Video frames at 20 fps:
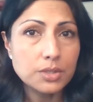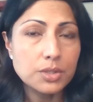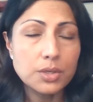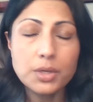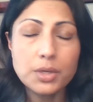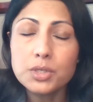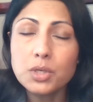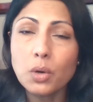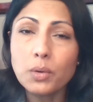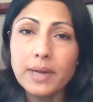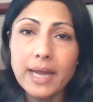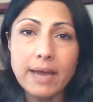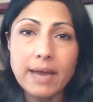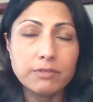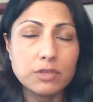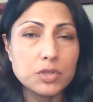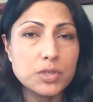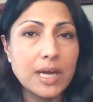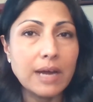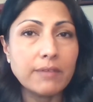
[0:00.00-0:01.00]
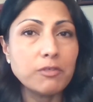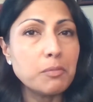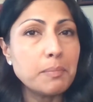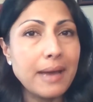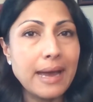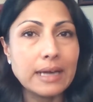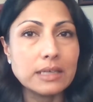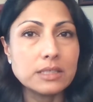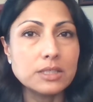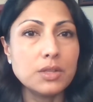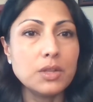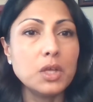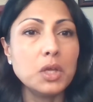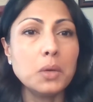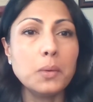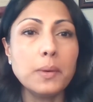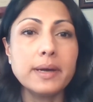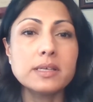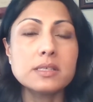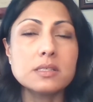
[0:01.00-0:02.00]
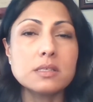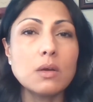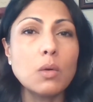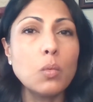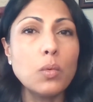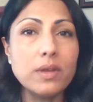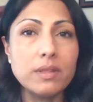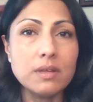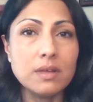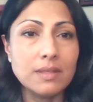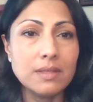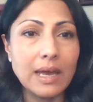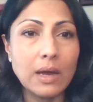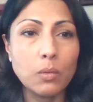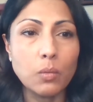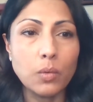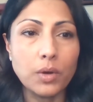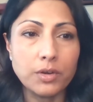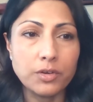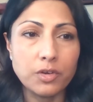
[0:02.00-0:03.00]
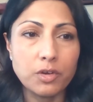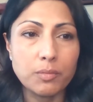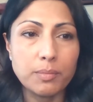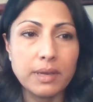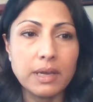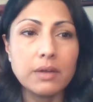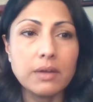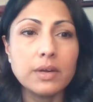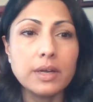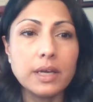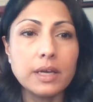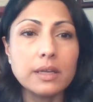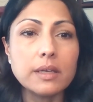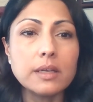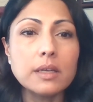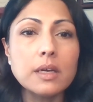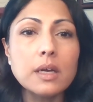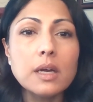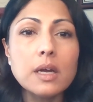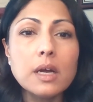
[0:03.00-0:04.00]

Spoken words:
so you don't have to travel back to the U.S. within that 1 year period.